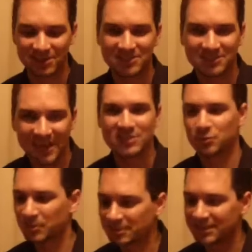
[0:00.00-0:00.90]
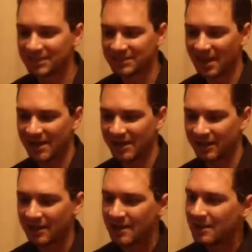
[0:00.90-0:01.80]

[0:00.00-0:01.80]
year, so that's really exciting.